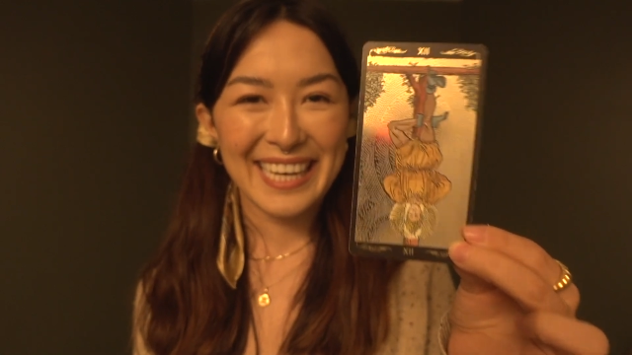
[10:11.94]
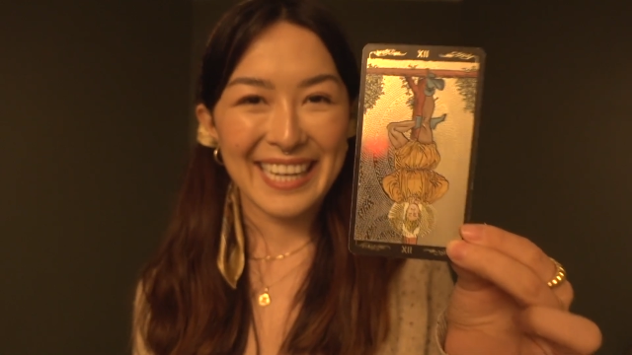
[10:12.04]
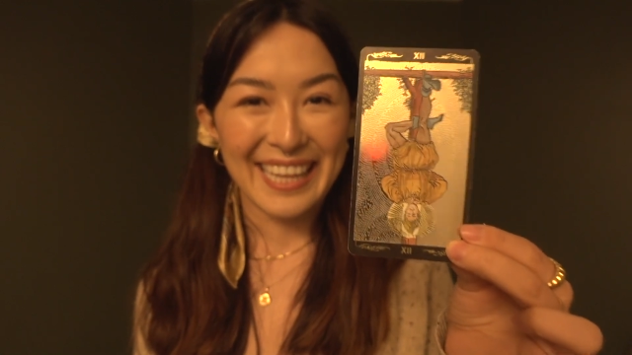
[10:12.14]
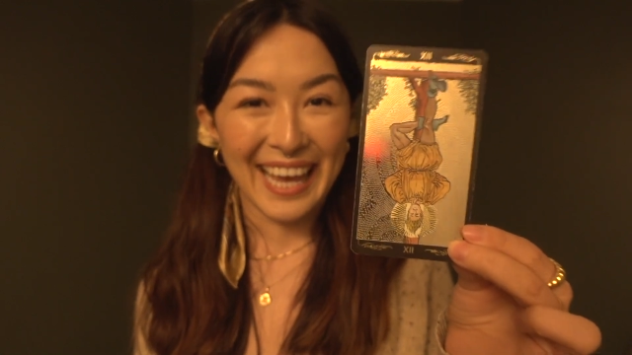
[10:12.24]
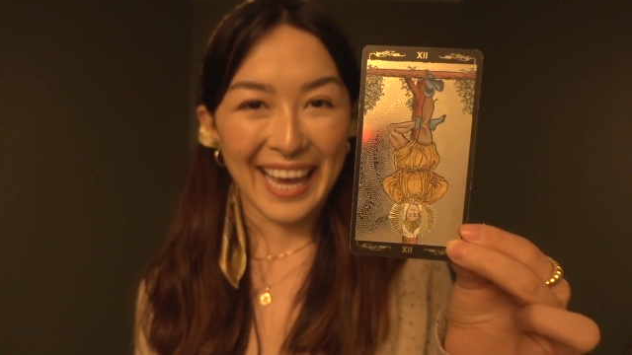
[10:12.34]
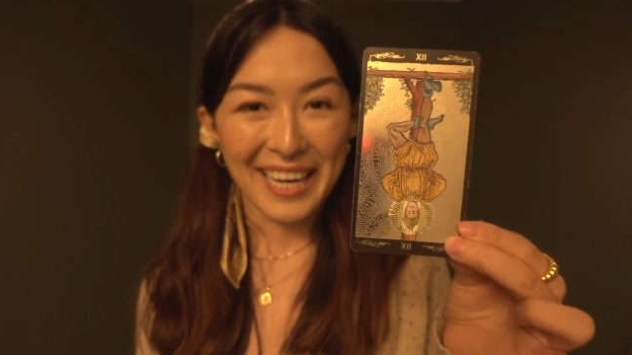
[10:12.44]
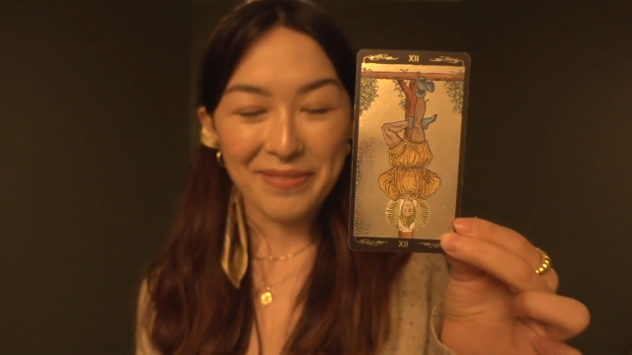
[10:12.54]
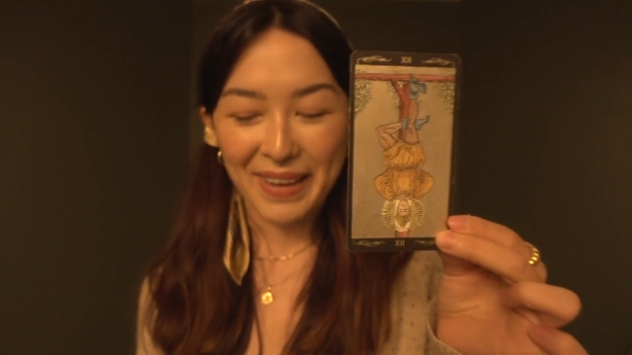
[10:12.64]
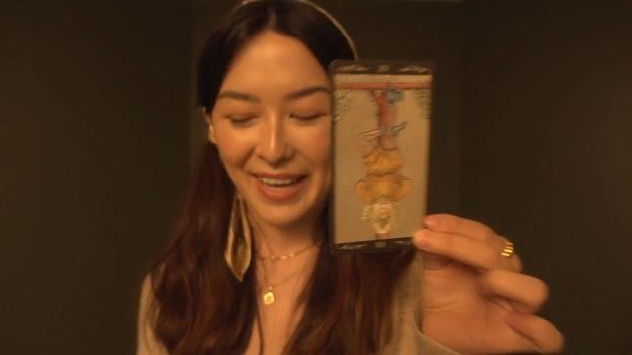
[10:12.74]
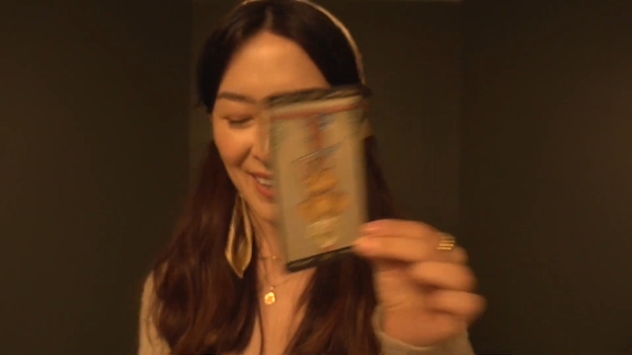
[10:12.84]
the
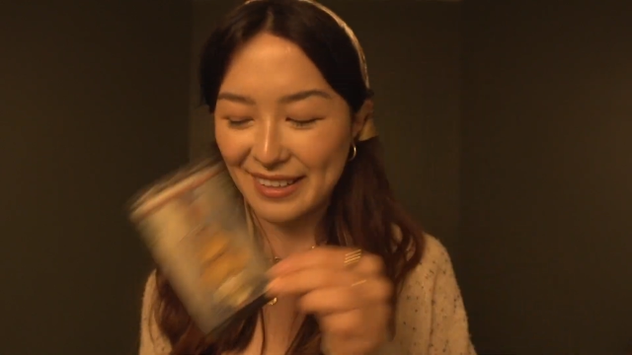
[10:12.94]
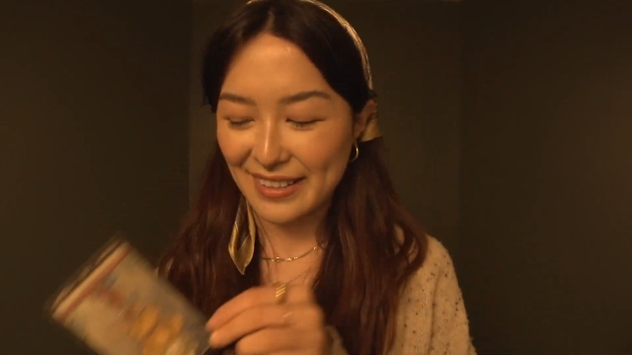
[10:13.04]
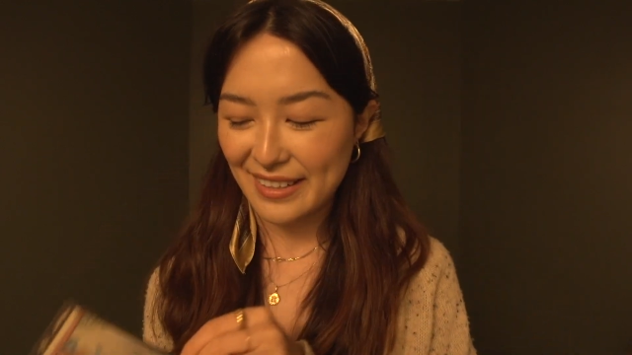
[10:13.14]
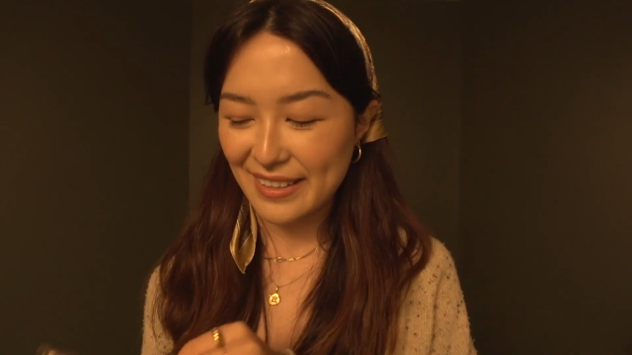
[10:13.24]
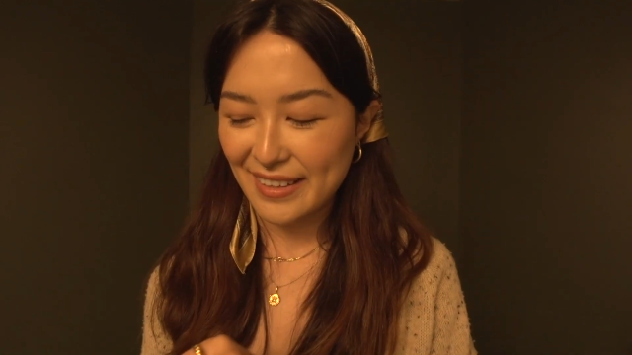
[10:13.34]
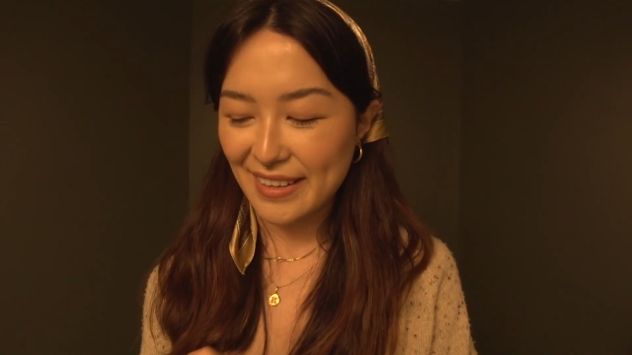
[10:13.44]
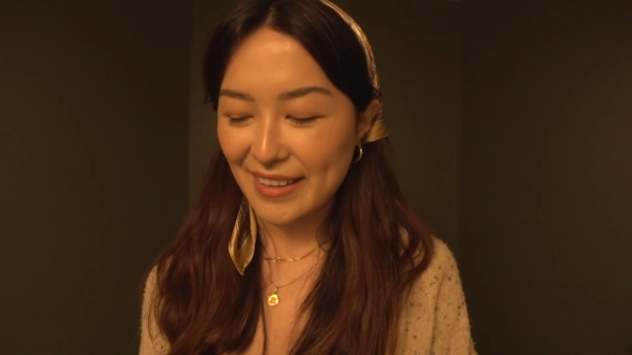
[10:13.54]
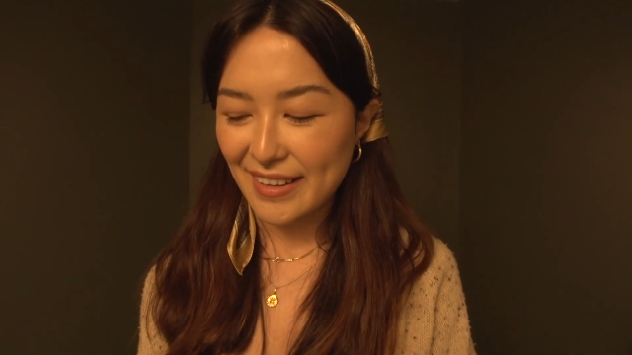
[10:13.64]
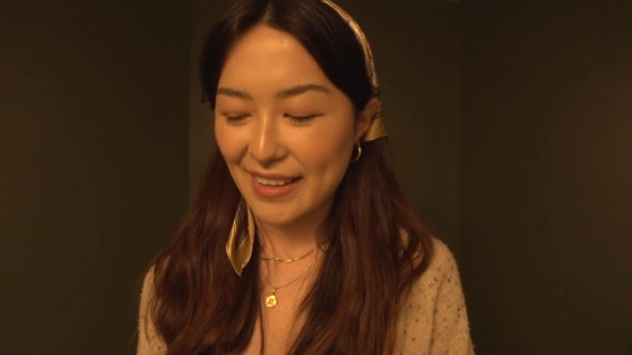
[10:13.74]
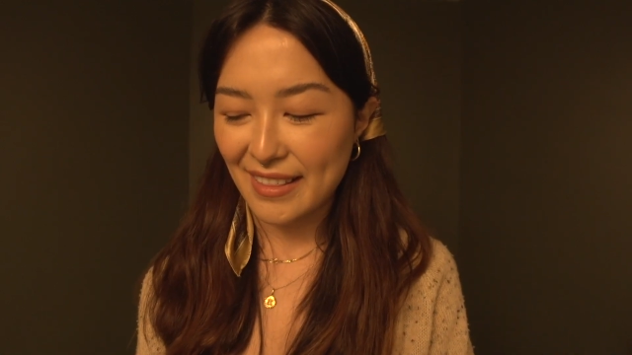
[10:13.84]
Hangman,
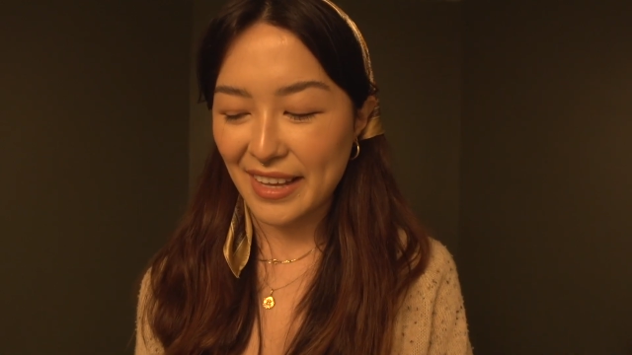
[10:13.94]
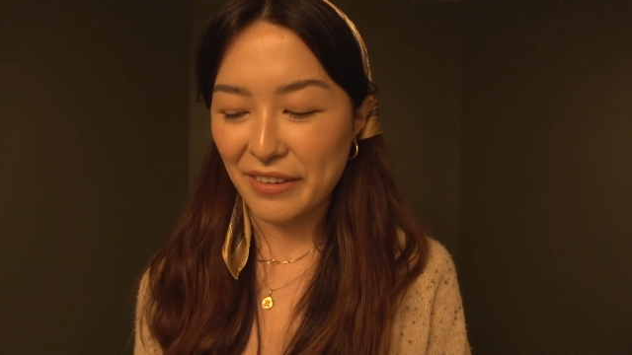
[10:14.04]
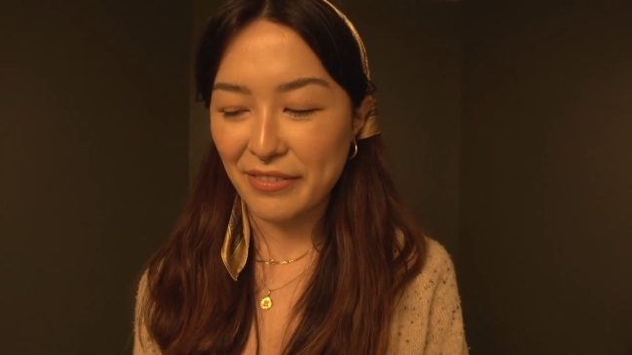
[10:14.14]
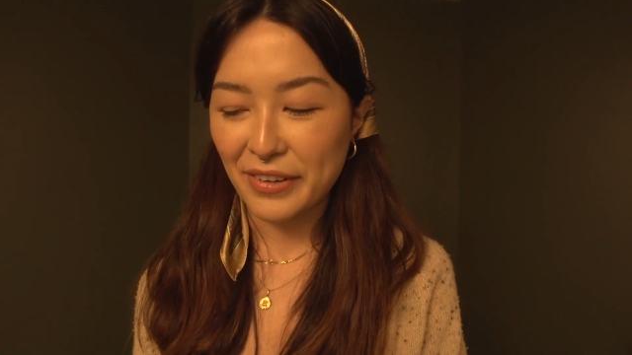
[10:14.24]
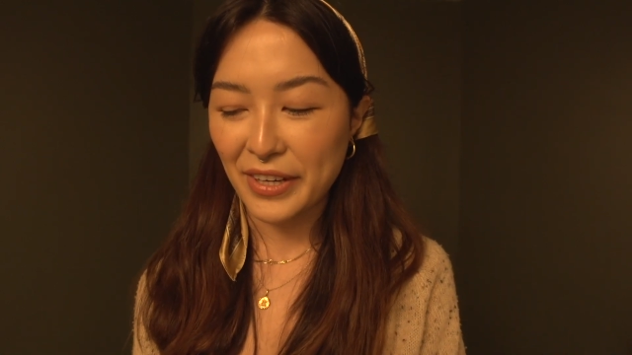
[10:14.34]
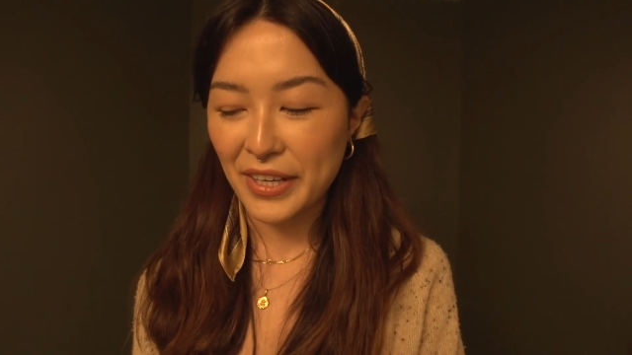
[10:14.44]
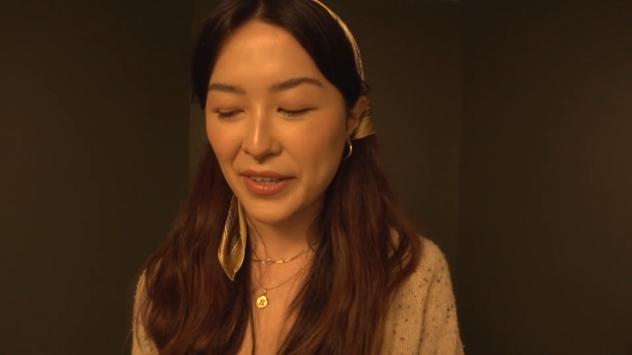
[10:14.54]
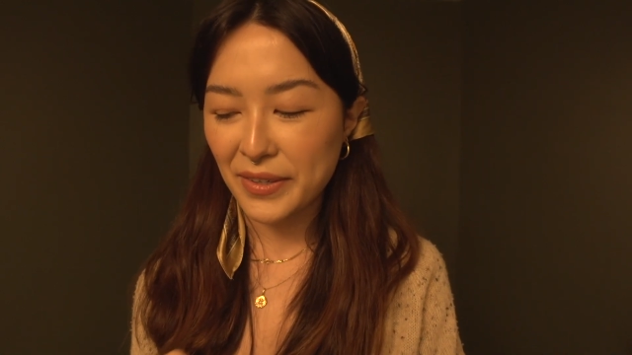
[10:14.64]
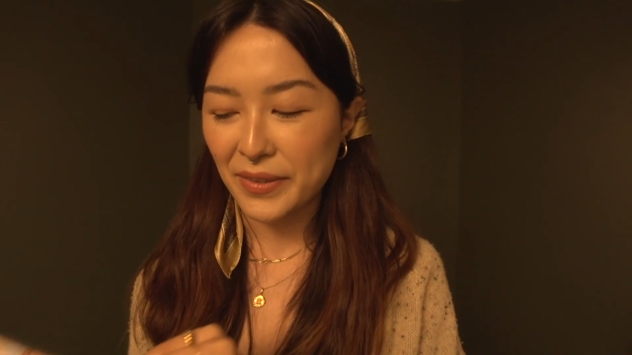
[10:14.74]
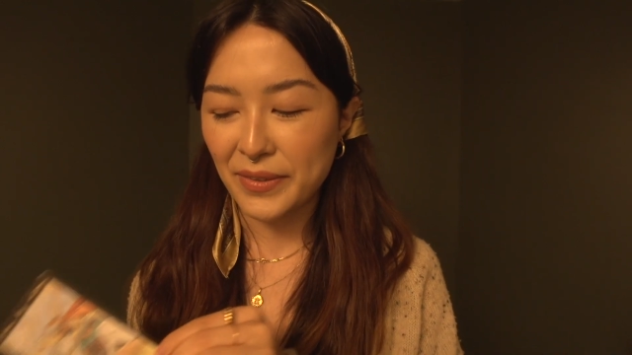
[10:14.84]
I think for
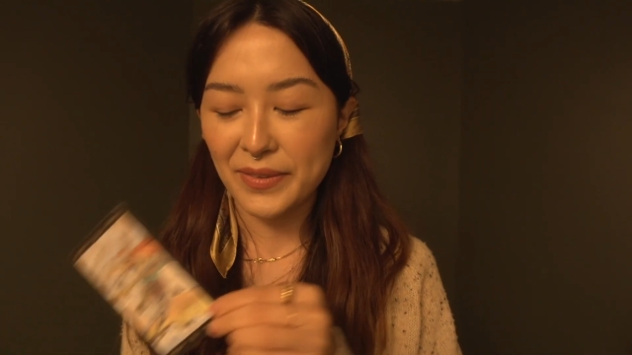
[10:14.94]
you,